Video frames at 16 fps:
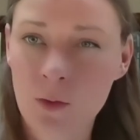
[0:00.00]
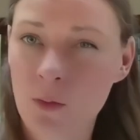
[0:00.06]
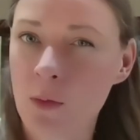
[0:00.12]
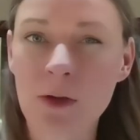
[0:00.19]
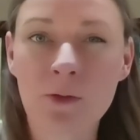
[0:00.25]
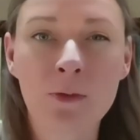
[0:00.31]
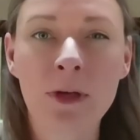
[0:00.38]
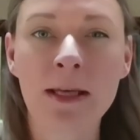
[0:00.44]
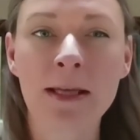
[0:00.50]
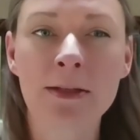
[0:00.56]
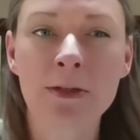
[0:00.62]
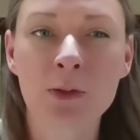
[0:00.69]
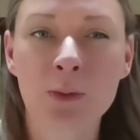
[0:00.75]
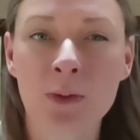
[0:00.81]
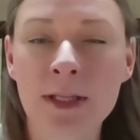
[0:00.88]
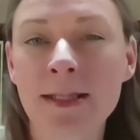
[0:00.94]
What if we
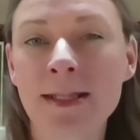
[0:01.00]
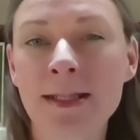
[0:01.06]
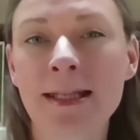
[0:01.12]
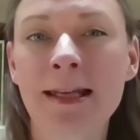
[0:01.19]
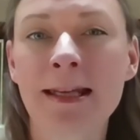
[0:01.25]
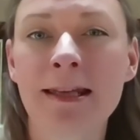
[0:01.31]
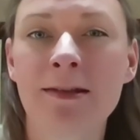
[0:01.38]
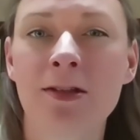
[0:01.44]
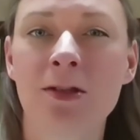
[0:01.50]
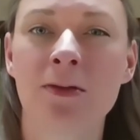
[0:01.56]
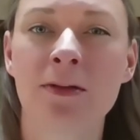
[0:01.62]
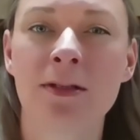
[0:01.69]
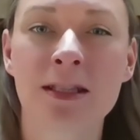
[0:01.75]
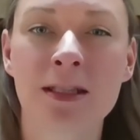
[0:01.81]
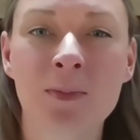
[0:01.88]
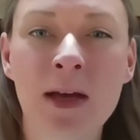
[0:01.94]
could twist it into
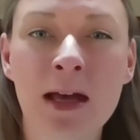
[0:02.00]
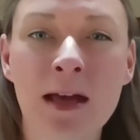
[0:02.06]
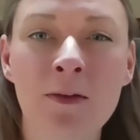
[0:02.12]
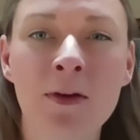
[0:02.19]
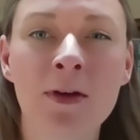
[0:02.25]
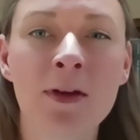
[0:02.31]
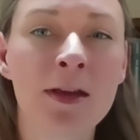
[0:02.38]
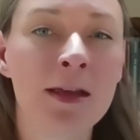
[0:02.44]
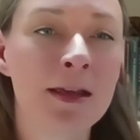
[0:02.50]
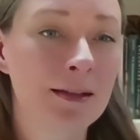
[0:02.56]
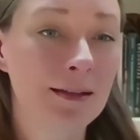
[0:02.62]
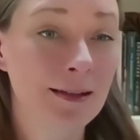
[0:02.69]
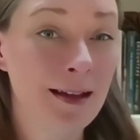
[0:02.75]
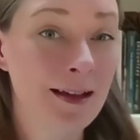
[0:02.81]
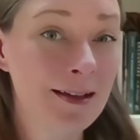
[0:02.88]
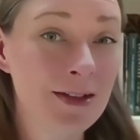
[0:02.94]
a spiral,
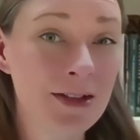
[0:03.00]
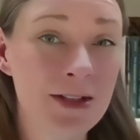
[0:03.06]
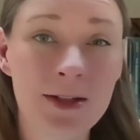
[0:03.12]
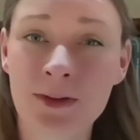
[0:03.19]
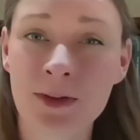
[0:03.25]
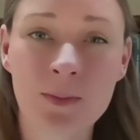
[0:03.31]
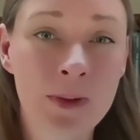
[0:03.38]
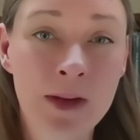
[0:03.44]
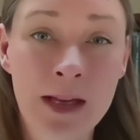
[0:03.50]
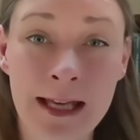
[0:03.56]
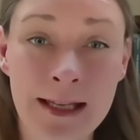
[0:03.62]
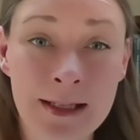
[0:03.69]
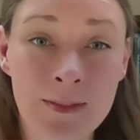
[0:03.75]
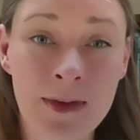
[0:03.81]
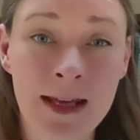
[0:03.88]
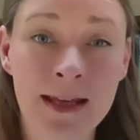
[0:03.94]
launch it through
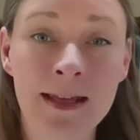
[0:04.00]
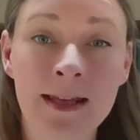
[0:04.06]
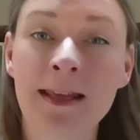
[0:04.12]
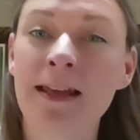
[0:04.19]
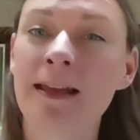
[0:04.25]
plasma,